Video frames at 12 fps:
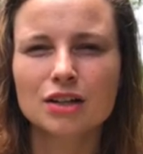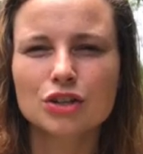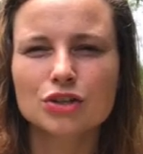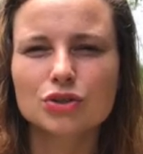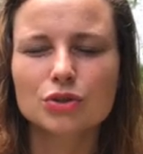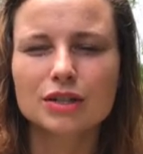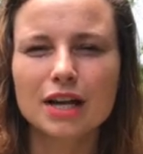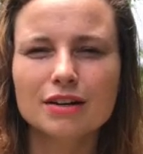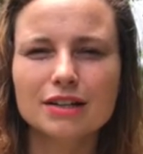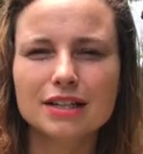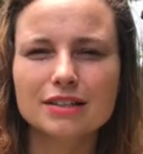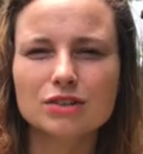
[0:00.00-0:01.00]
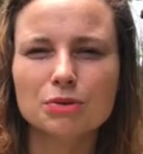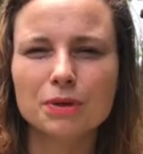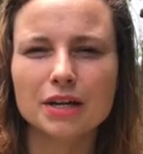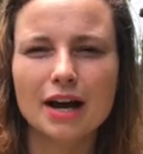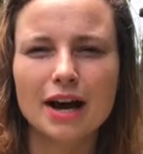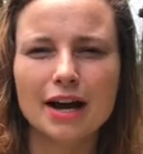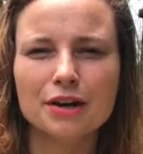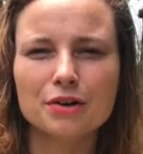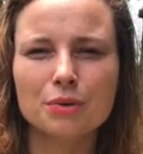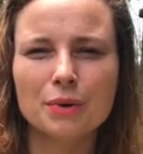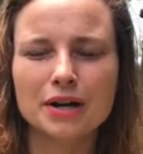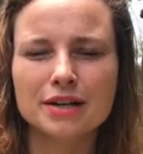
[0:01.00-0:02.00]
So there needs to be a higher
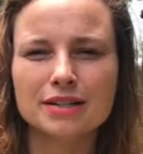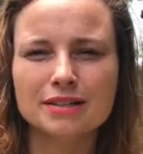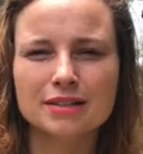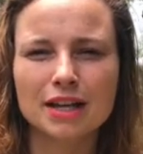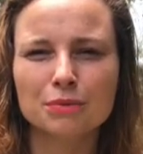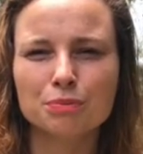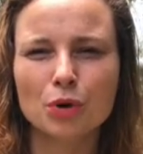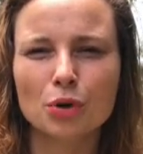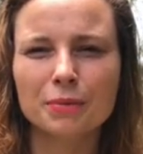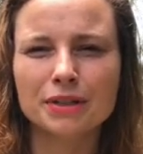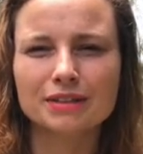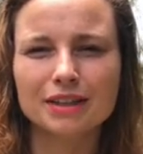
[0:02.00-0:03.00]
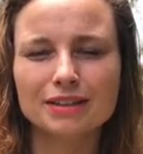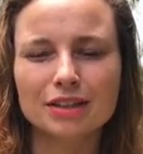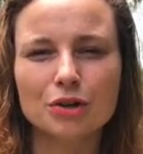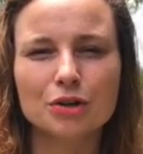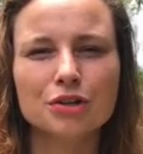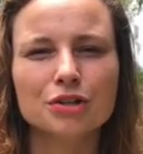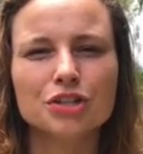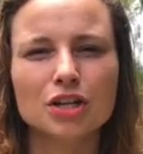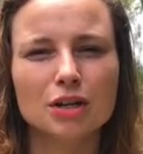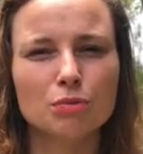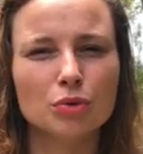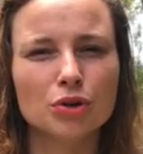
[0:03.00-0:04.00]
awareness in that moment that the urge
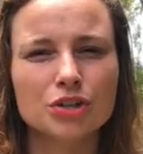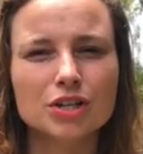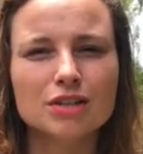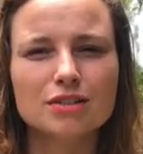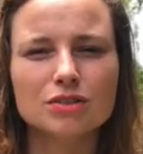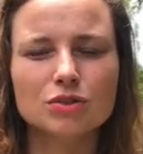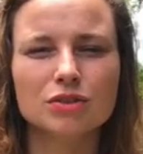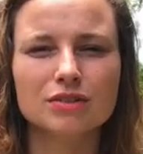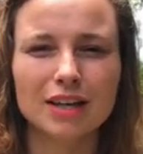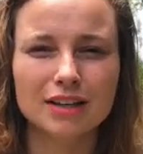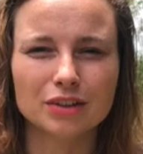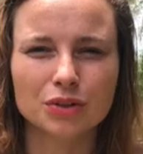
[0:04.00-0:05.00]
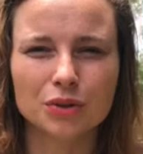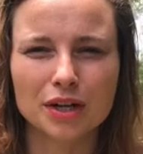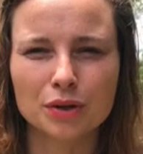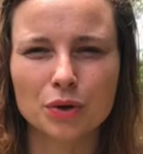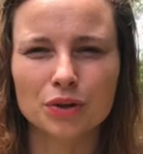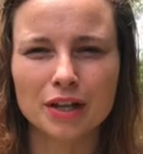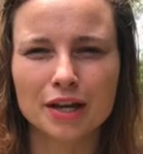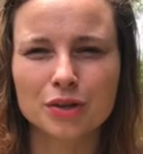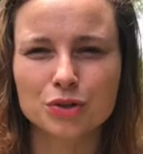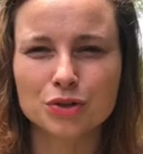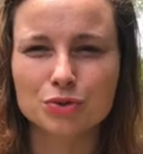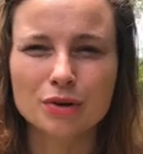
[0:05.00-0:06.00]
emerges to take the Coca-Cola,
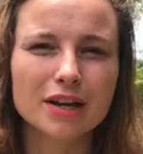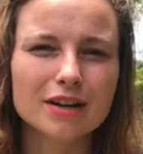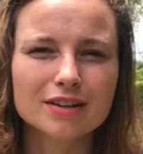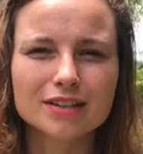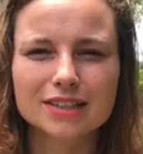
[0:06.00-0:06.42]
you're triggered,